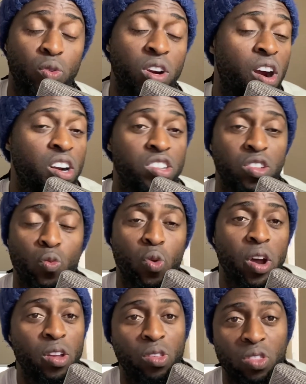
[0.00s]
Regardless of
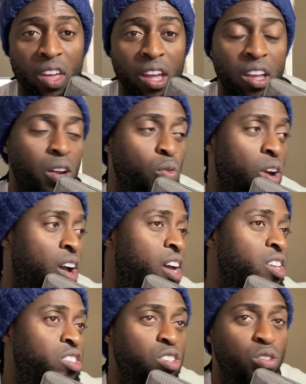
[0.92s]
what you think and
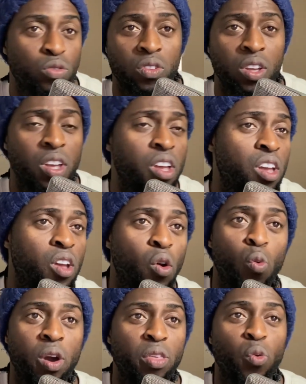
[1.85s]
regardless of
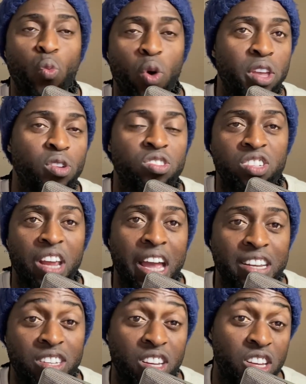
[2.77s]
what your
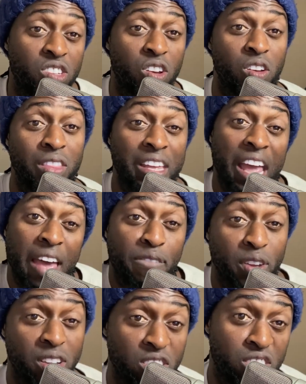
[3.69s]
stance is on the
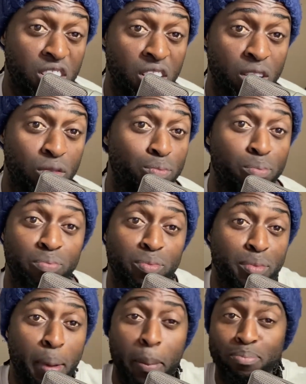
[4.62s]
efficacy of
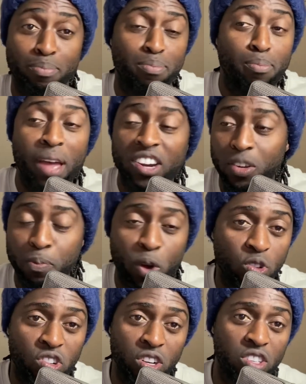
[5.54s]
magic
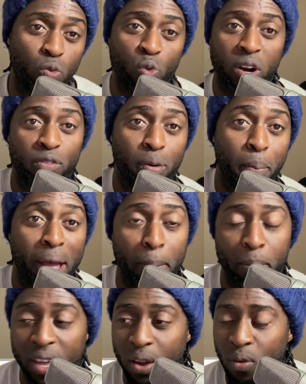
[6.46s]
potions and whatever it
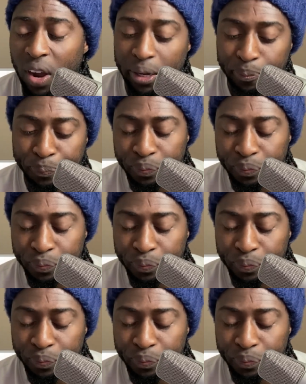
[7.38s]
might be, right?